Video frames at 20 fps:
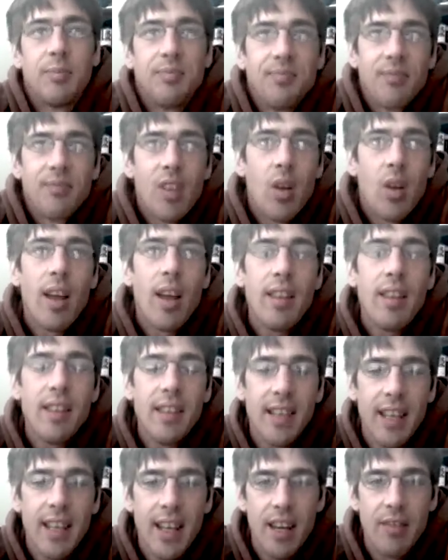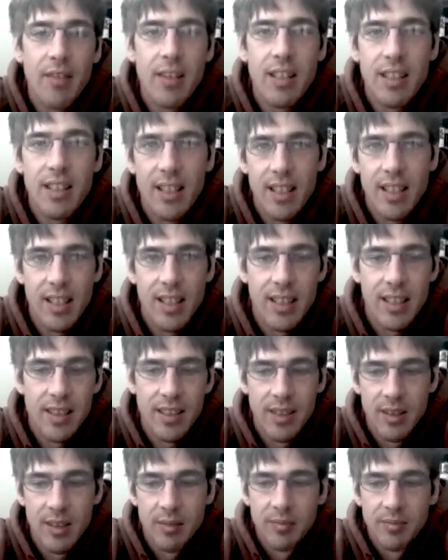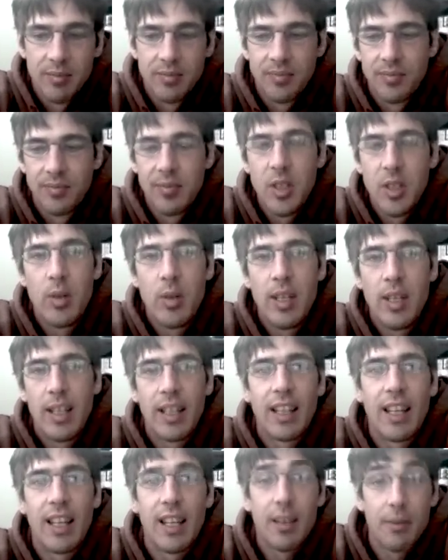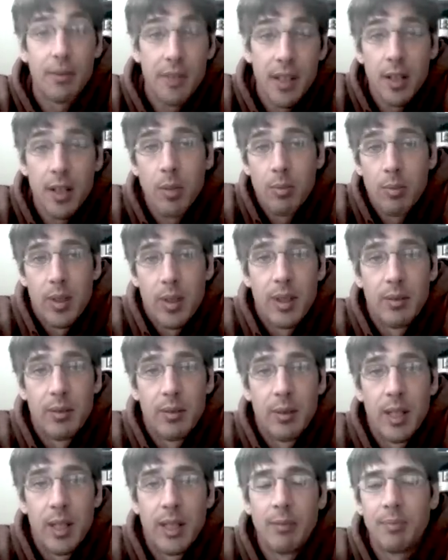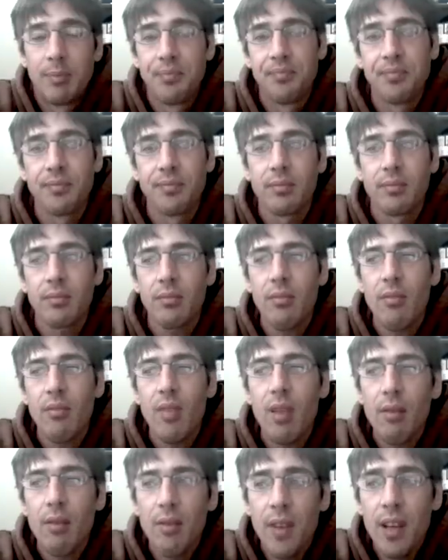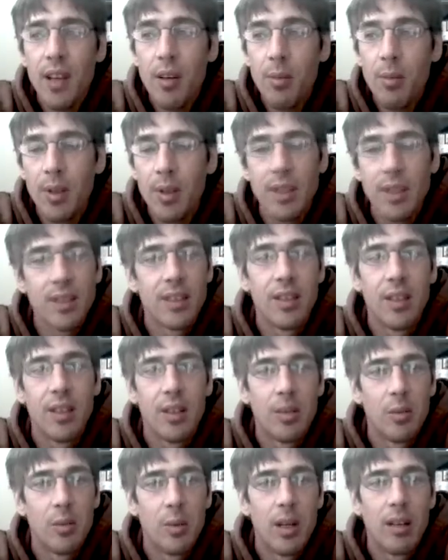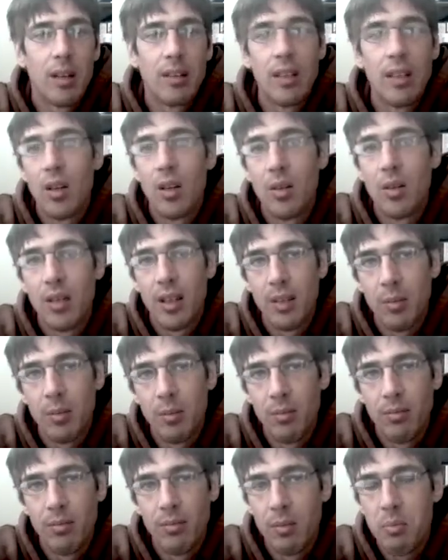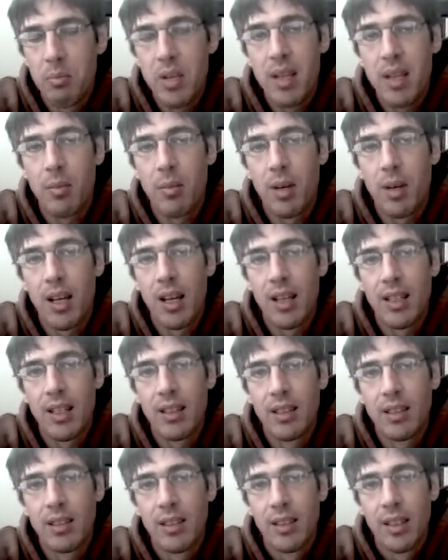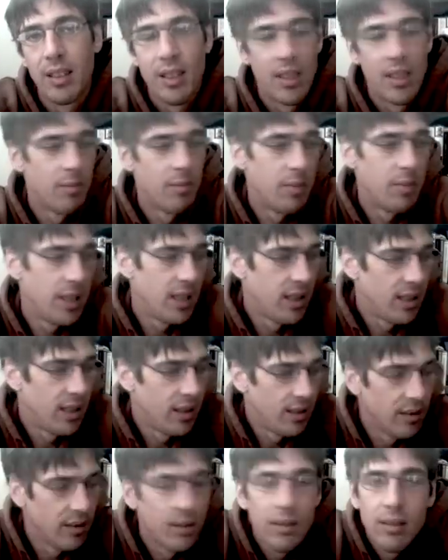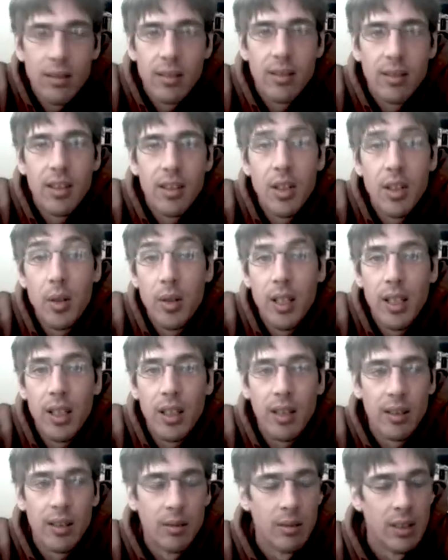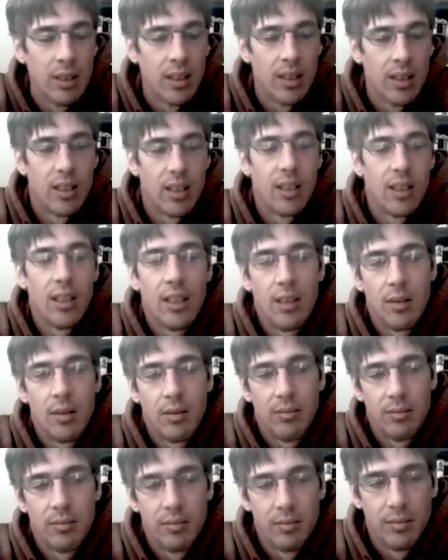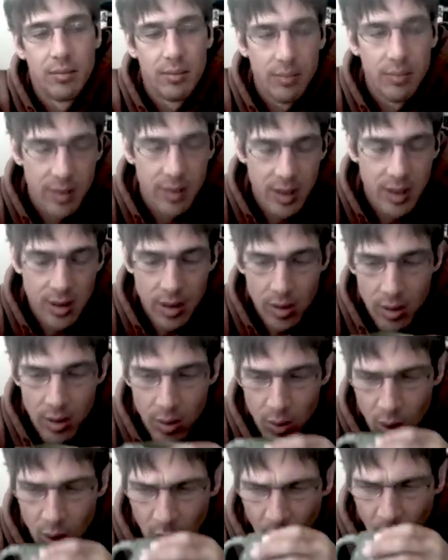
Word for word: you know, I think everything is unique, like a fingerprint, right? Fingerprints, you know, are well known. They epitomize being unique. Uh, so